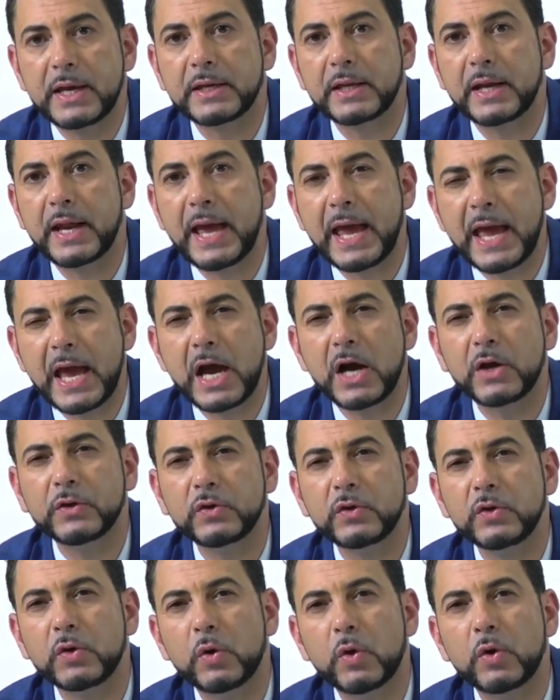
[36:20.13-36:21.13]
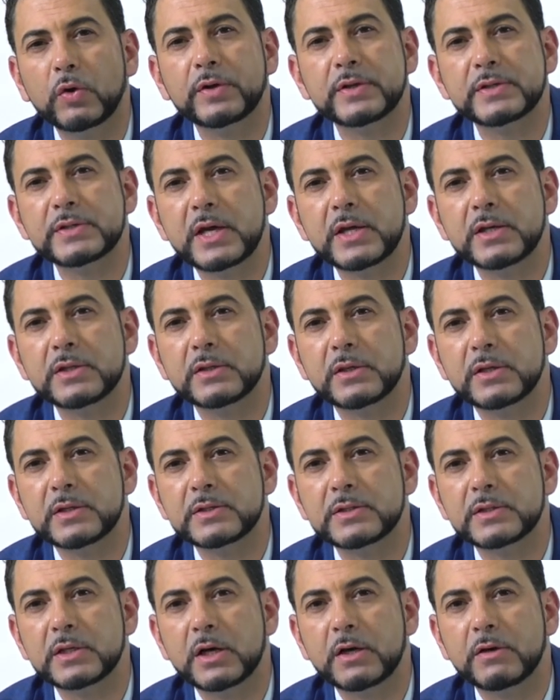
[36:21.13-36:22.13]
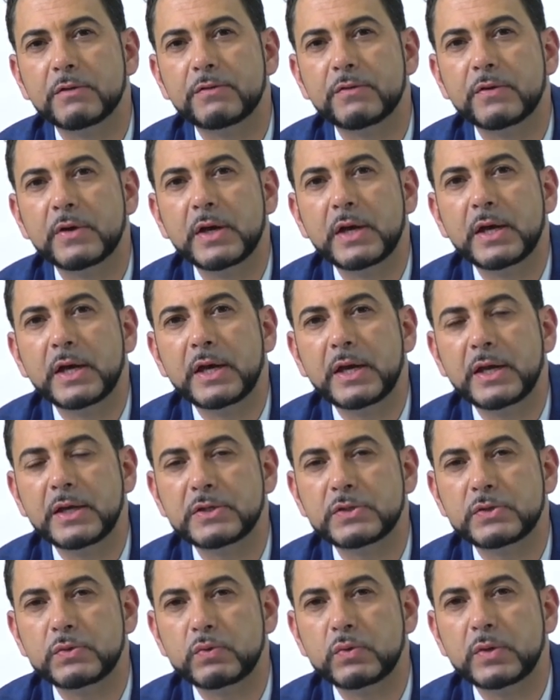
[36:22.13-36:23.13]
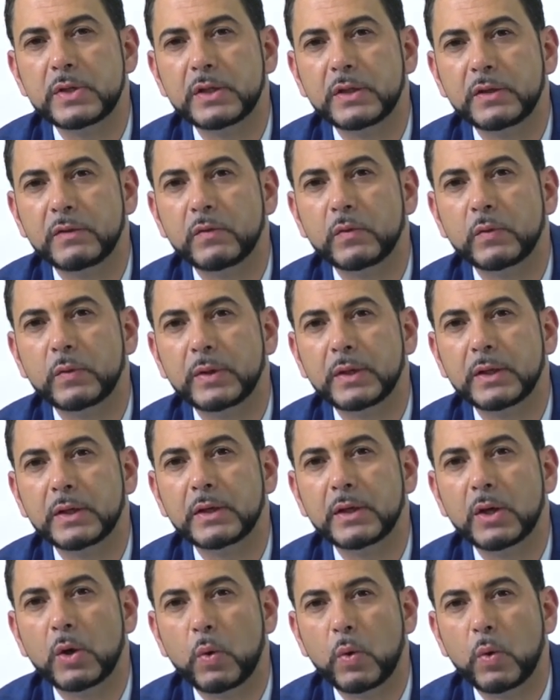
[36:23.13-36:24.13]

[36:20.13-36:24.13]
how your organization itself is really doing